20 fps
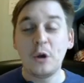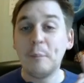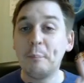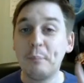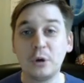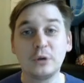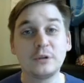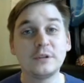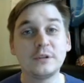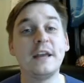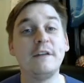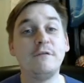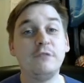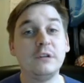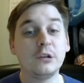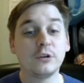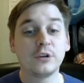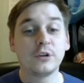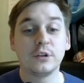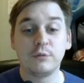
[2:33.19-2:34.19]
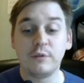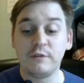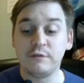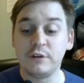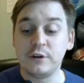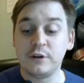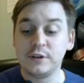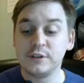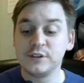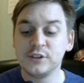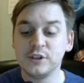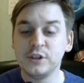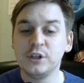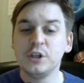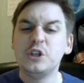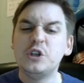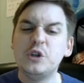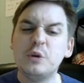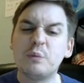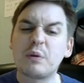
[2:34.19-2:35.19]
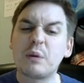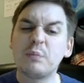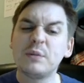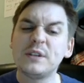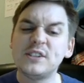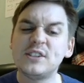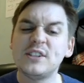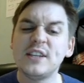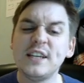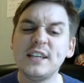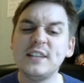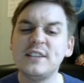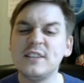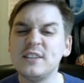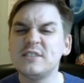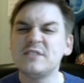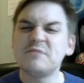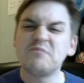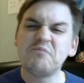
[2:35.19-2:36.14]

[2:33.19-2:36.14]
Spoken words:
But if we look at the reverse, you'll probably see that,